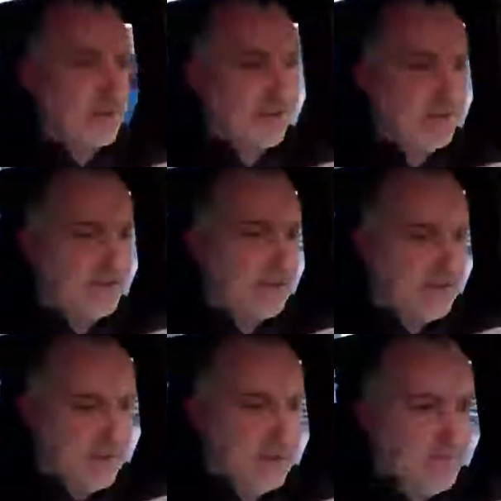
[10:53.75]
and
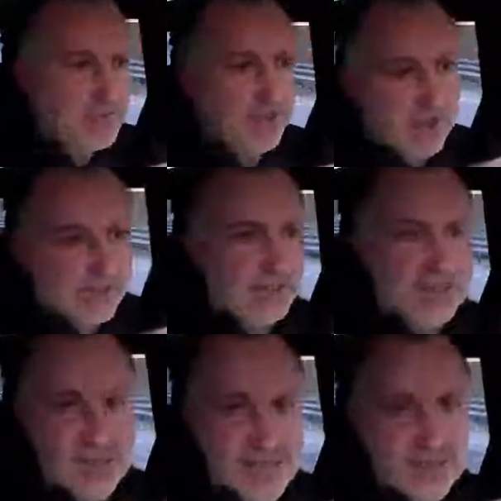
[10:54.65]
the
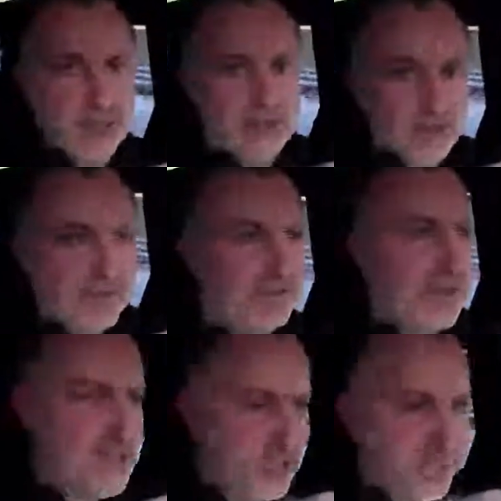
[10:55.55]
technical
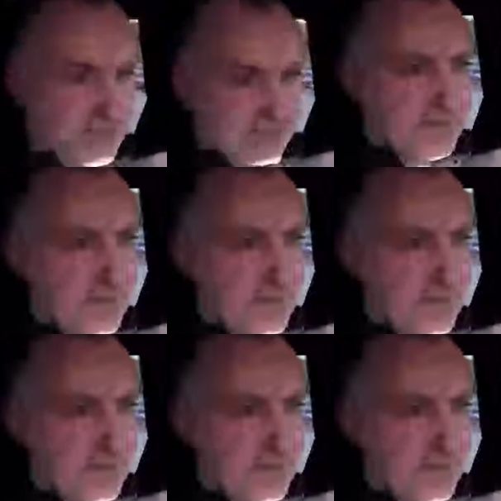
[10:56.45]
data sheet.